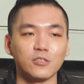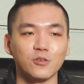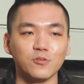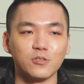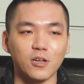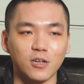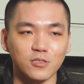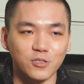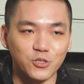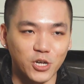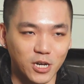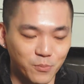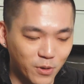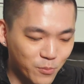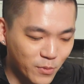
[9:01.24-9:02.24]
two sausage
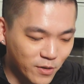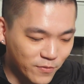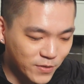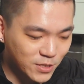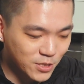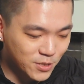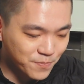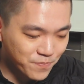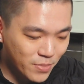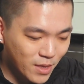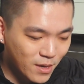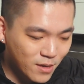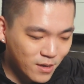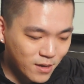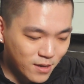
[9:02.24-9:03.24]
egg McMuffins.
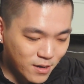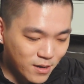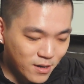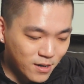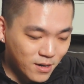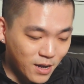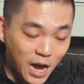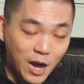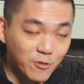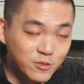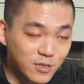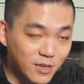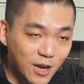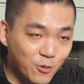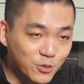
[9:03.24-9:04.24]

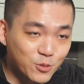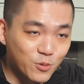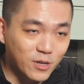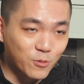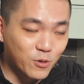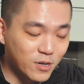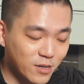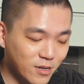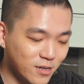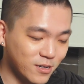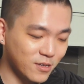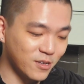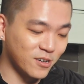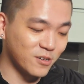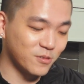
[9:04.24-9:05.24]
Obviously I was 21,
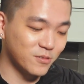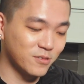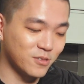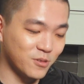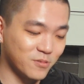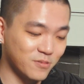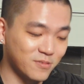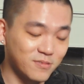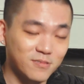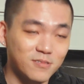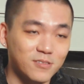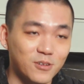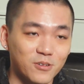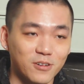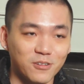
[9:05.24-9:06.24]
you know, don't
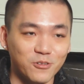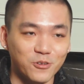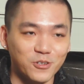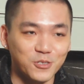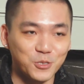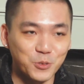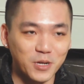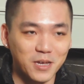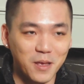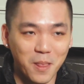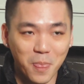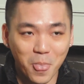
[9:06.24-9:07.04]
underage drink.